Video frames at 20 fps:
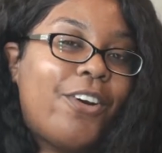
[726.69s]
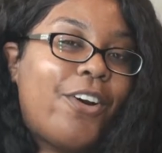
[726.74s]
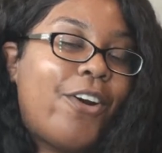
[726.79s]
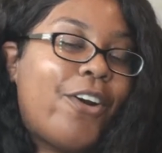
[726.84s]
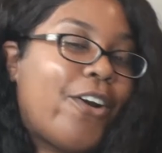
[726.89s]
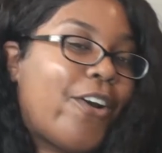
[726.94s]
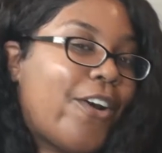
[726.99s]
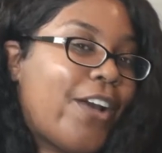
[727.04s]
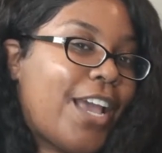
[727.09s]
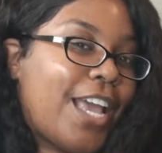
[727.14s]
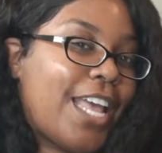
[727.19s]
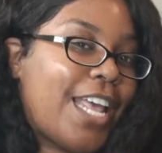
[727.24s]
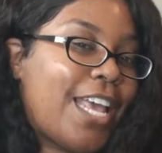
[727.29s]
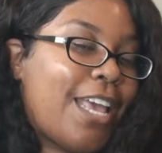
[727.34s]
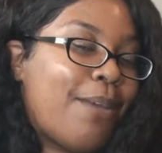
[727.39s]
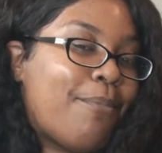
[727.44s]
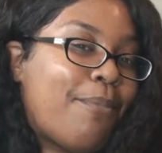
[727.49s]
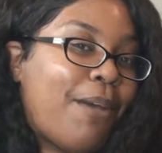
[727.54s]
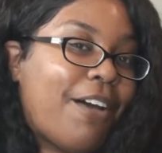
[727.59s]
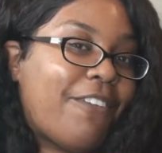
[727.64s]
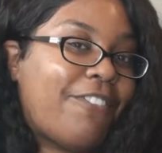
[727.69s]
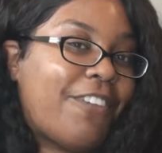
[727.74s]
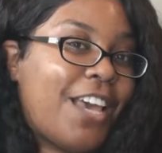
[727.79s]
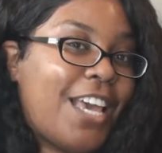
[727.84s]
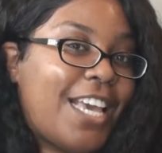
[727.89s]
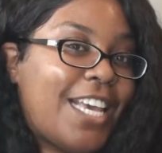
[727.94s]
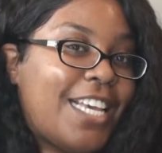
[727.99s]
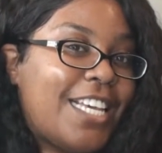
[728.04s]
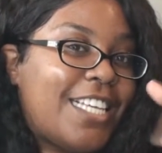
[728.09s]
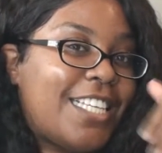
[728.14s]
Or go ahead and hit my
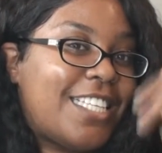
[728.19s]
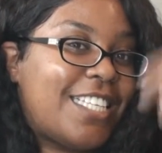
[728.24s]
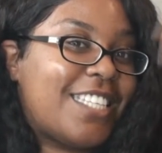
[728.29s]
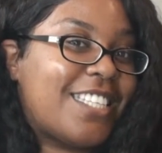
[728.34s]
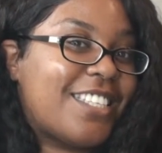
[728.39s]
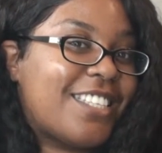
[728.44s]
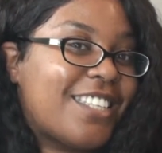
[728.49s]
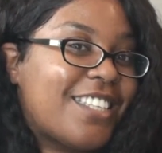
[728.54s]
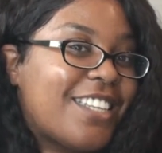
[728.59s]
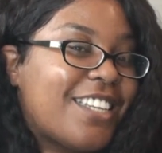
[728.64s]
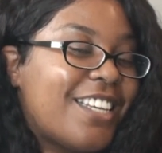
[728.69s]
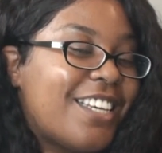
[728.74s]
face.